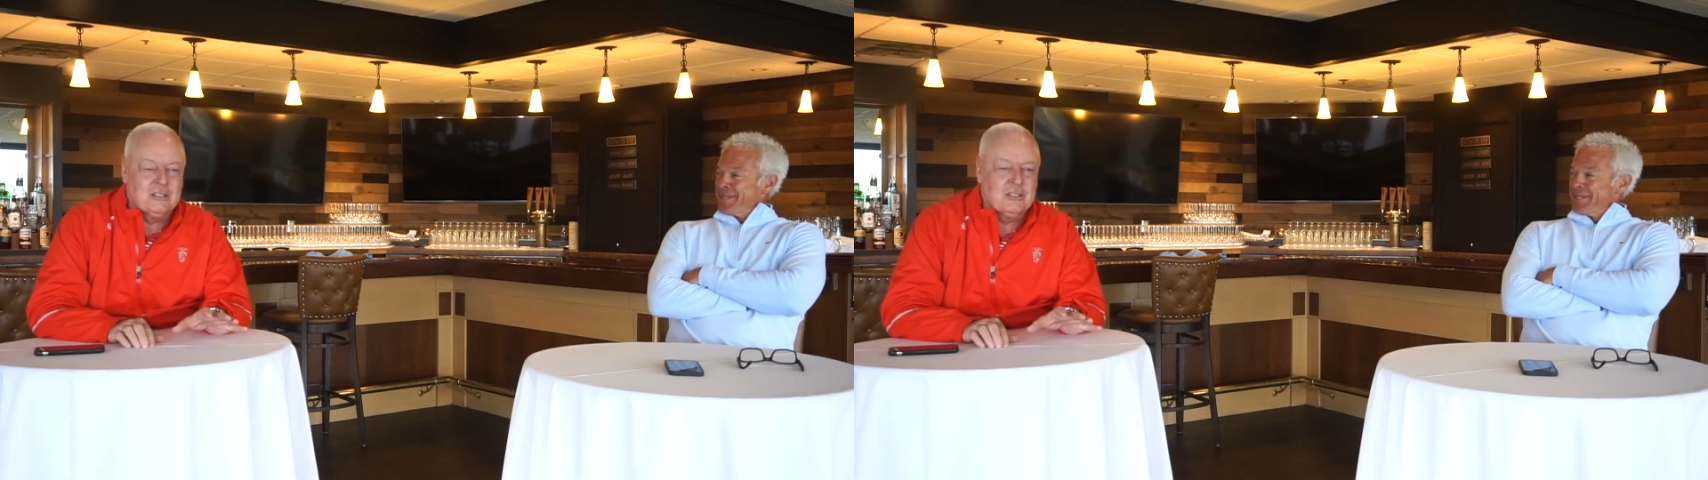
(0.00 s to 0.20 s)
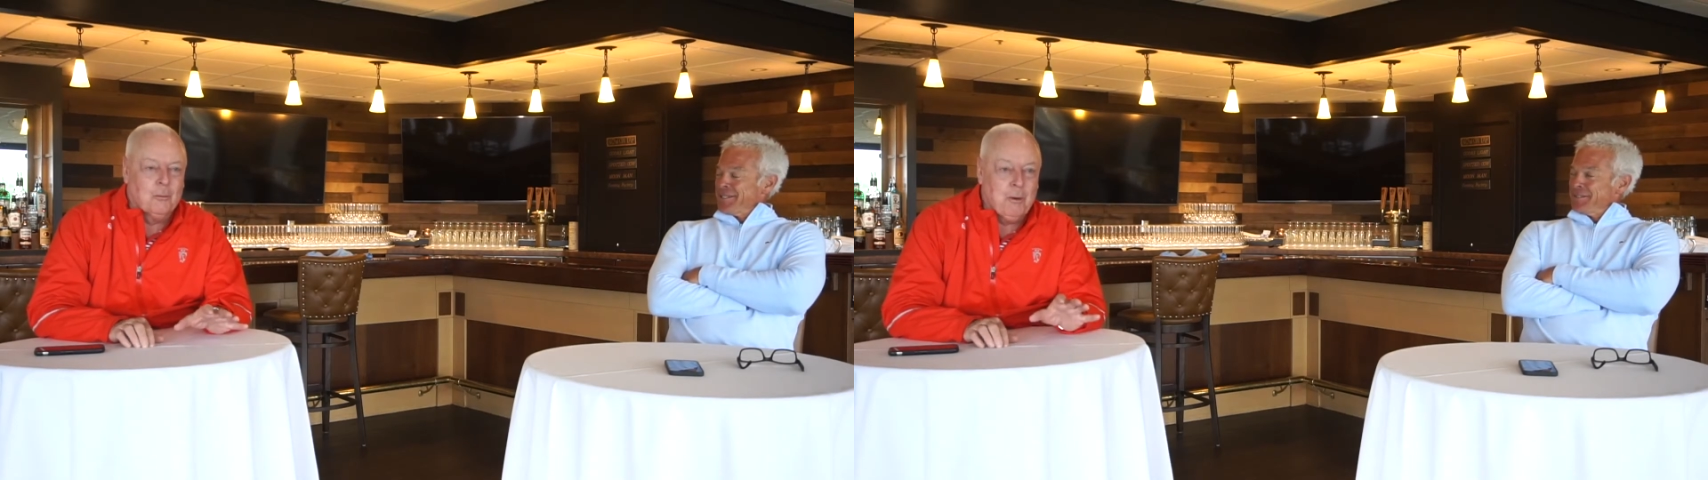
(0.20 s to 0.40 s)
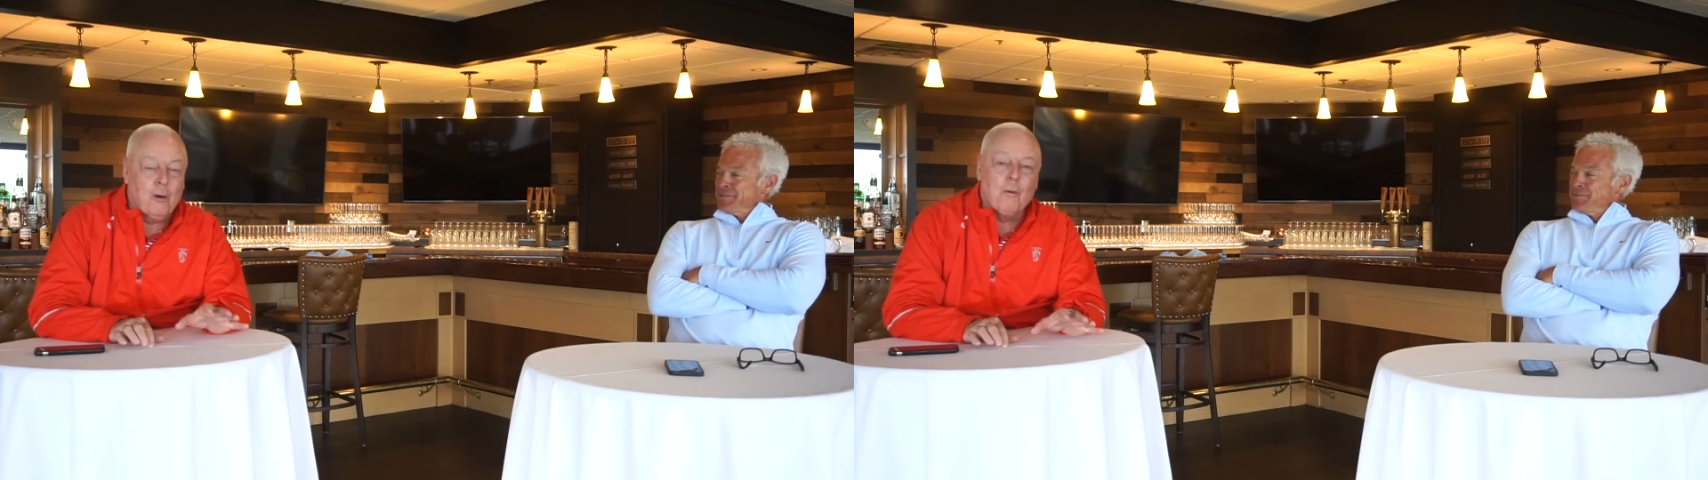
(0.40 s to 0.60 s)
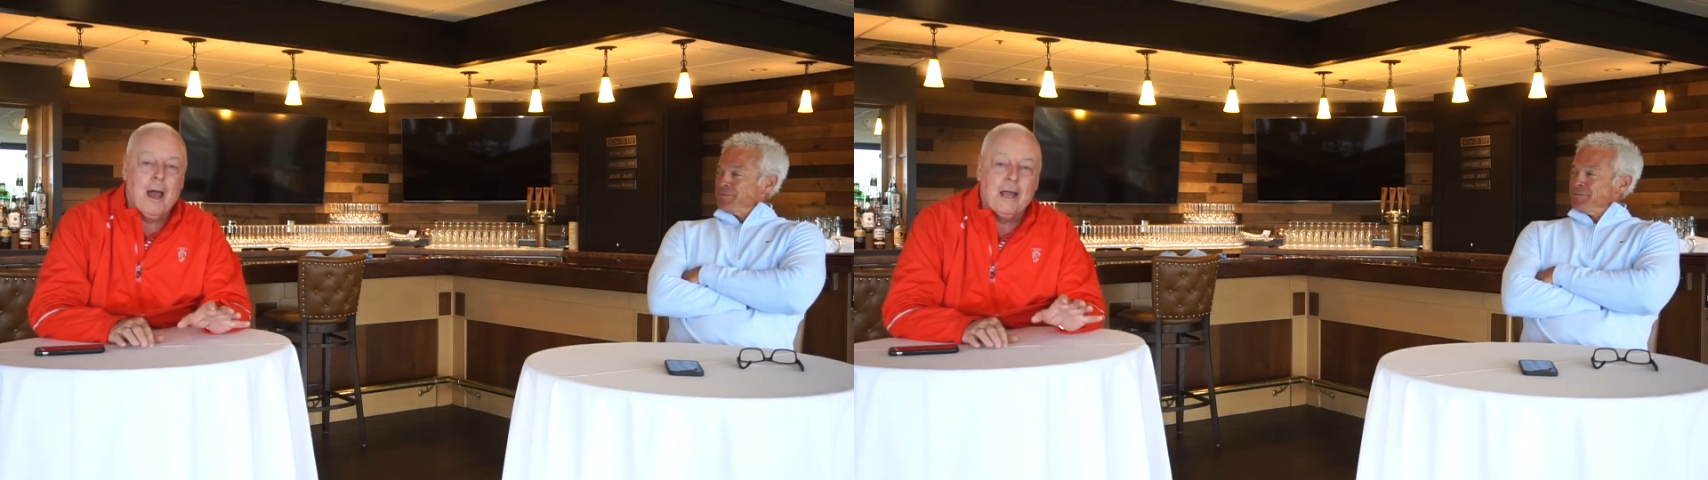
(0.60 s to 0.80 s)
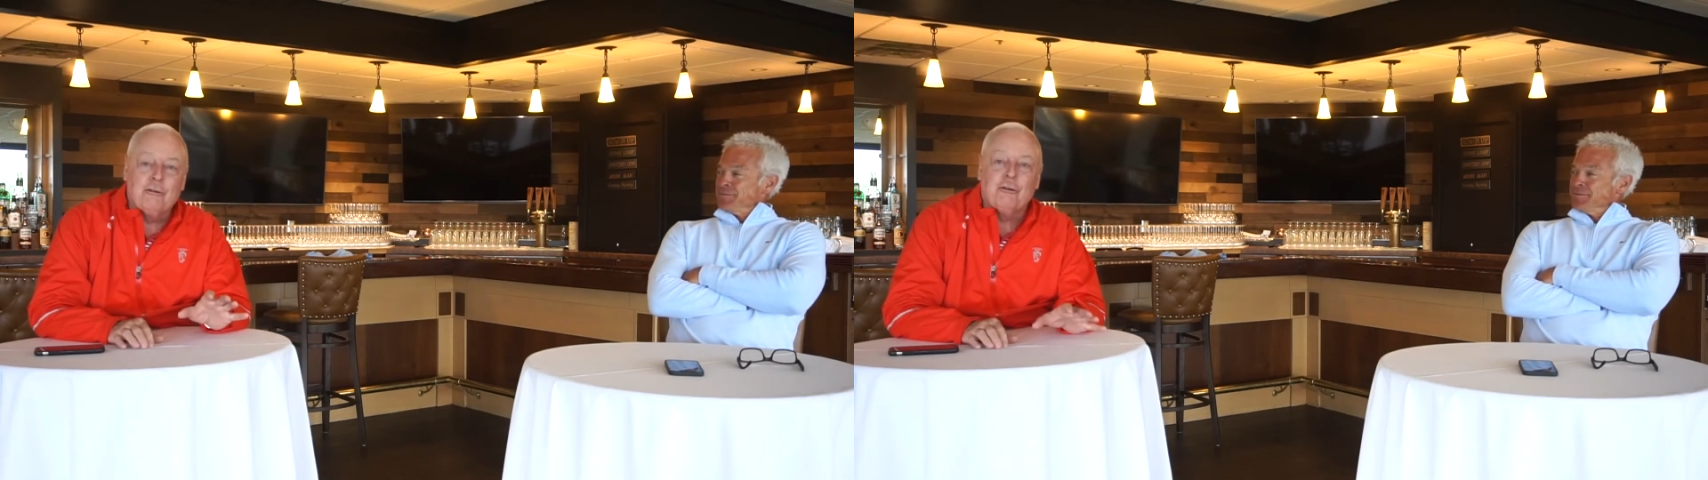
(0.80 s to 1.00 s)
So Bo
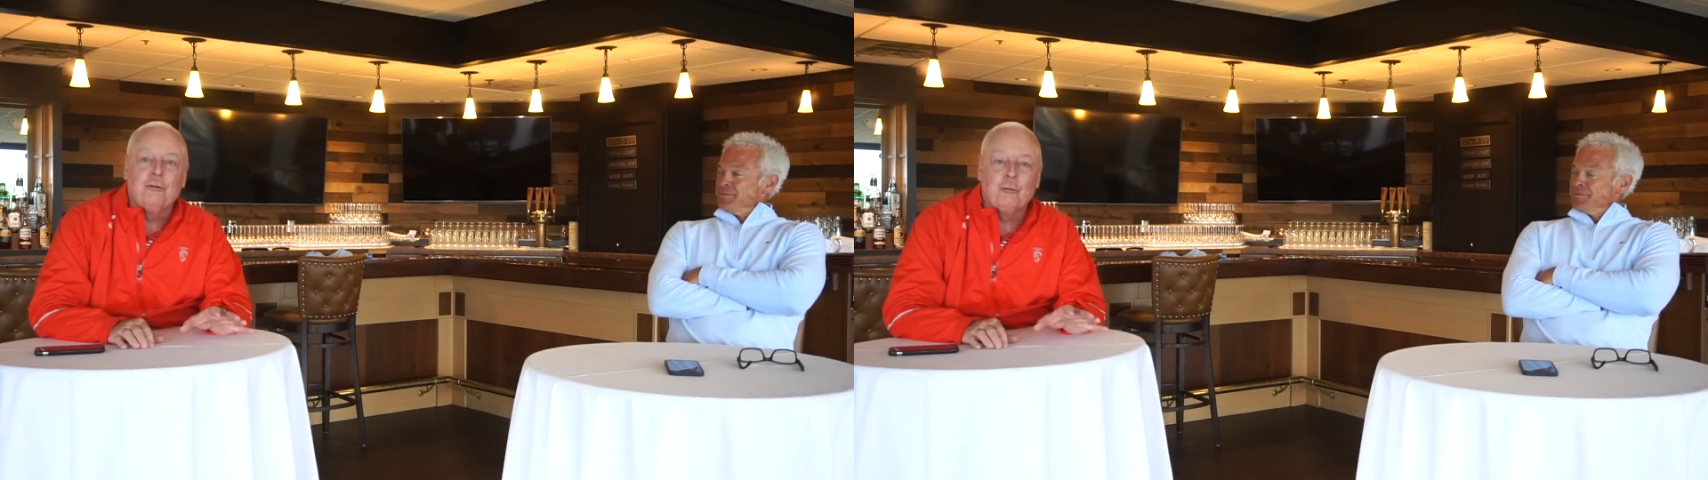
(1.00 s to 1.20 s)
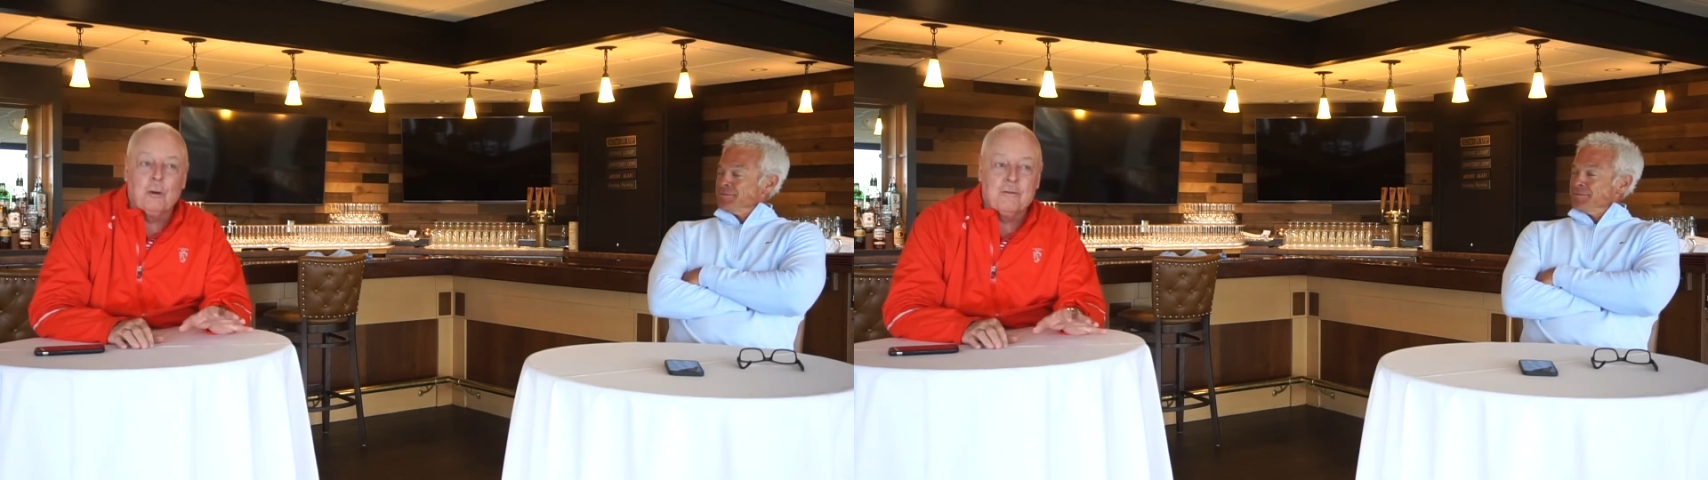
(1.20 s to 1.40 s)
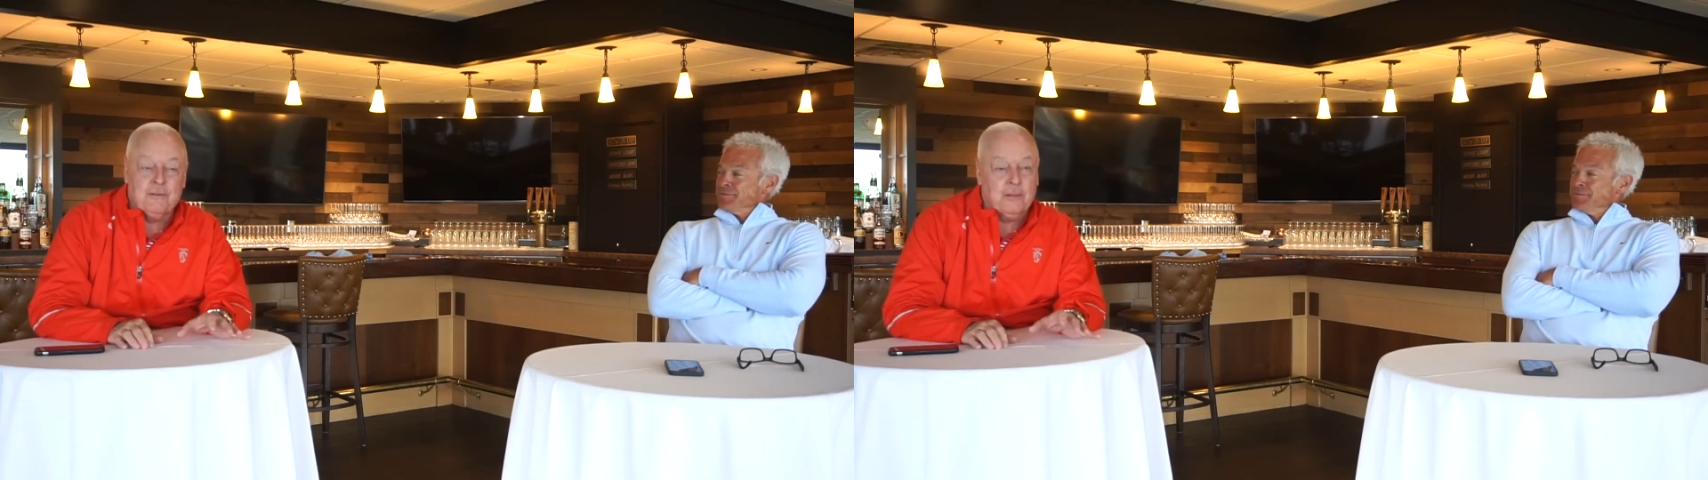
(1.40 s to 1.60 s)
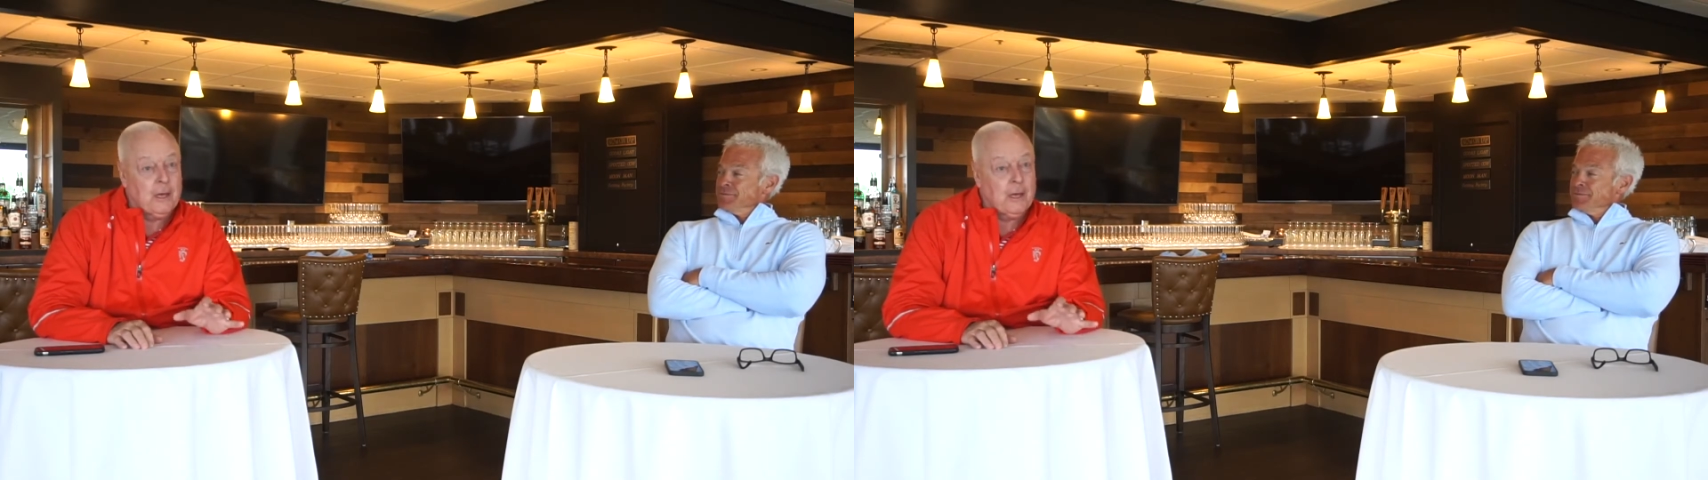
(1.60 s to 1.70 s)
Ryan, June 25th.